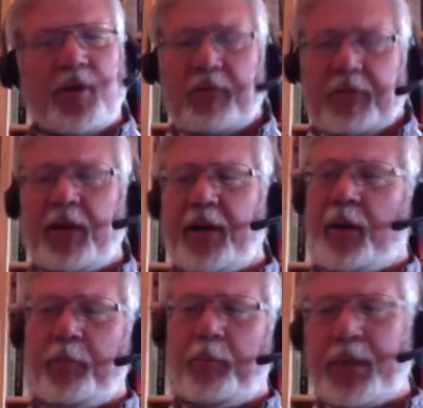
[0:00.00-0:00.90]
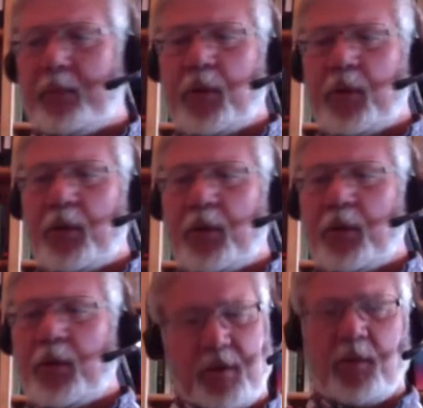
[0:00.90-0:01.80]
is in a very upbeat
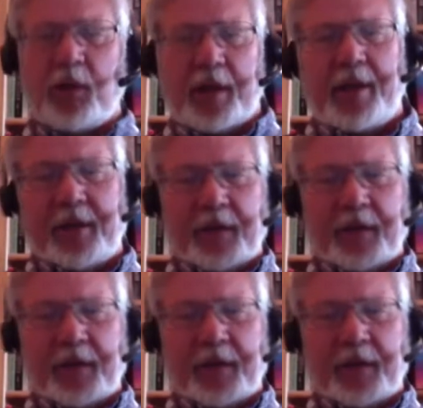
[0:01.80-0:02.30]
mood, looks really,